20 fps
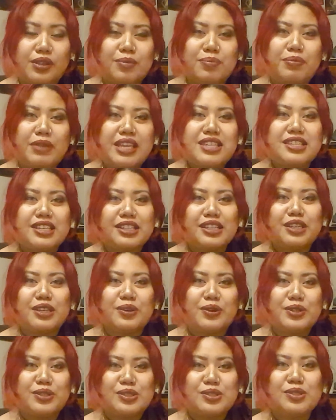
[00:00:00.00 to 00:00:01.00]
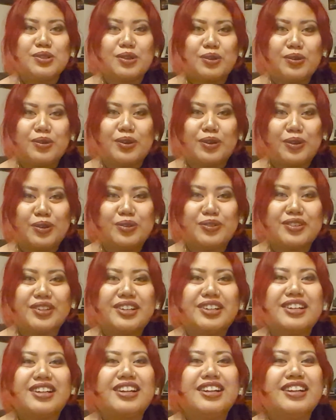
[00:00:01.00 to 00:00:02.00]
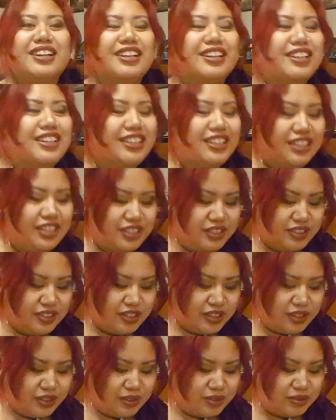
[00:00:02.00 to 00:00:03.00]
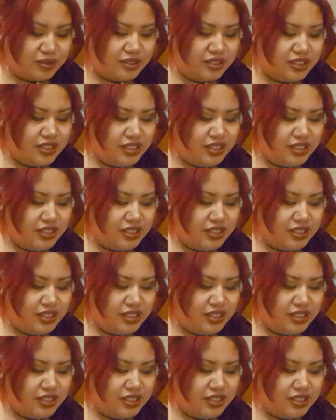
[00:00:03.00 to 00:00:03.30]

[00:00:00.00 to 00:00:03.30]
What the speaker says: basically going to screw her over. So